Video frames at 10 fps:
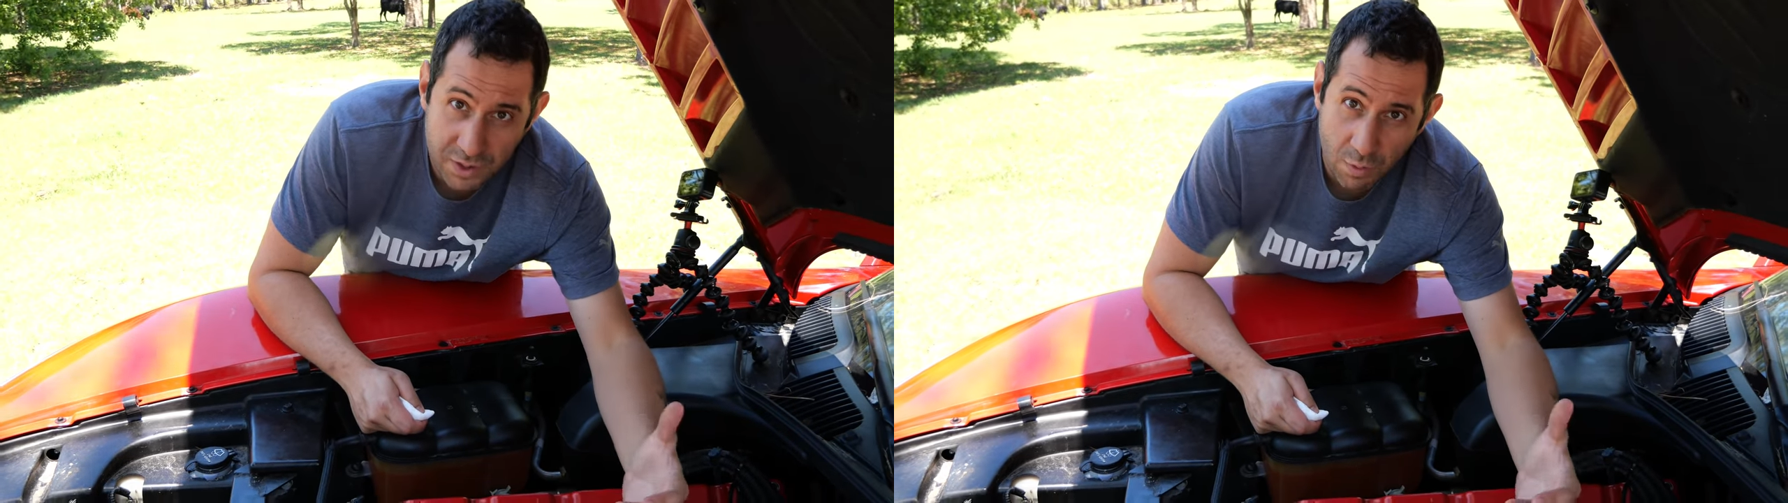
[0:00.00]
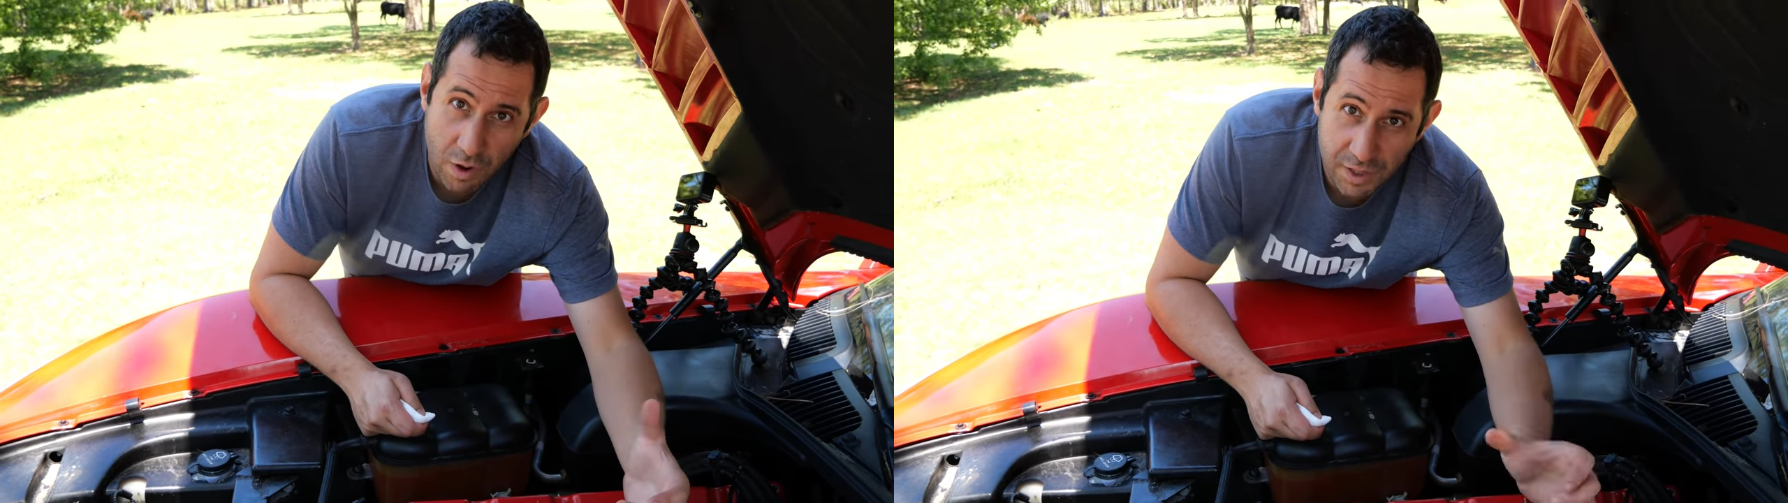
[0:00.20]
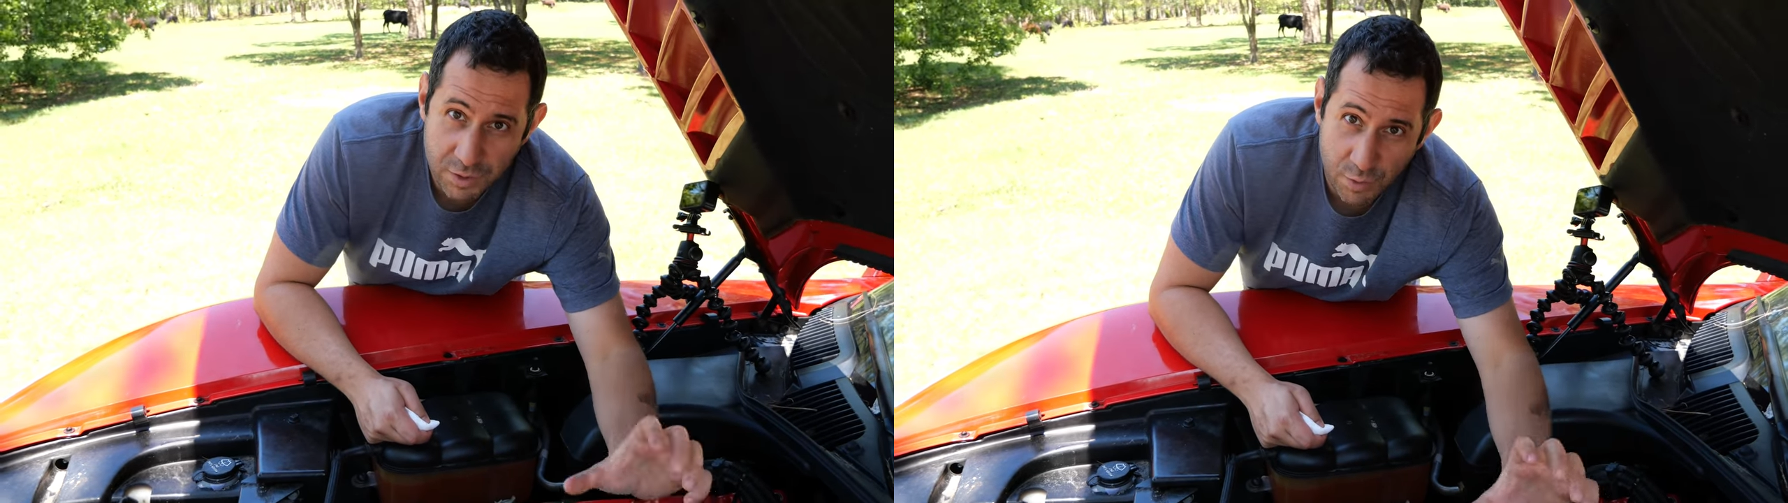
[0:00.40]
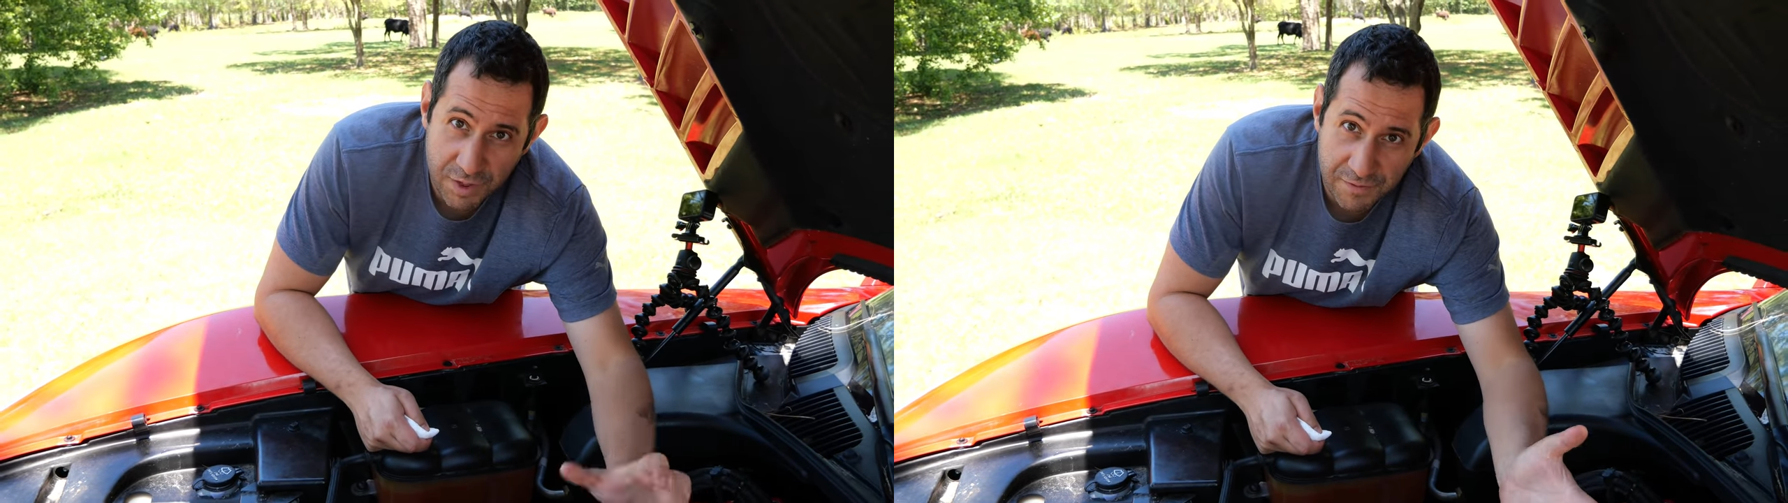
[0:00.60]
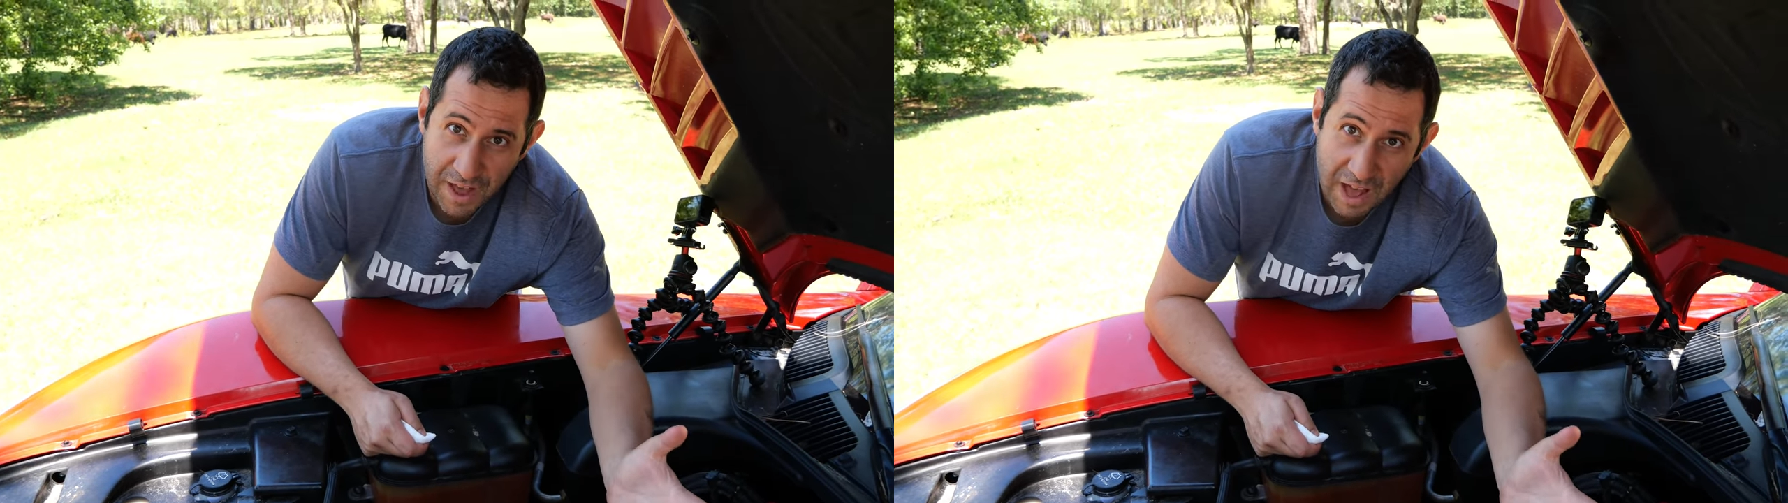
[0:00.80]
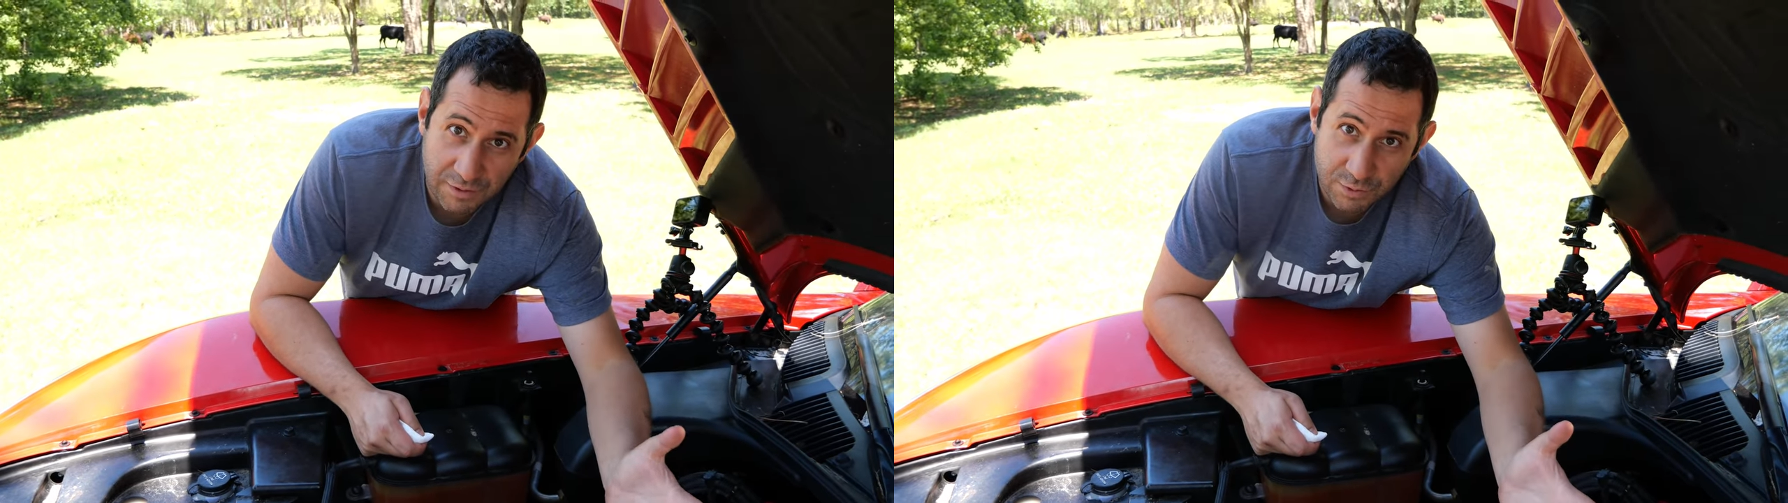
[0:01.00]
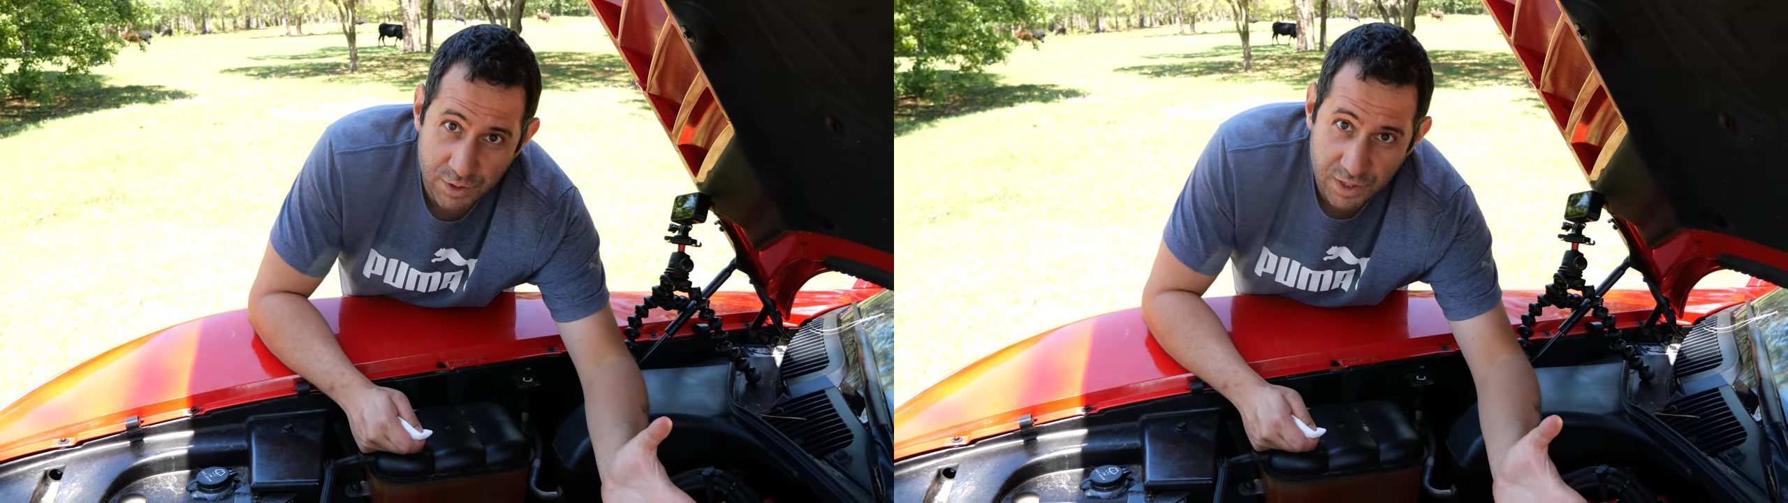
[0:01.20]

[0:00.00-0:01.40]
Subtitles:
the ones where the valves were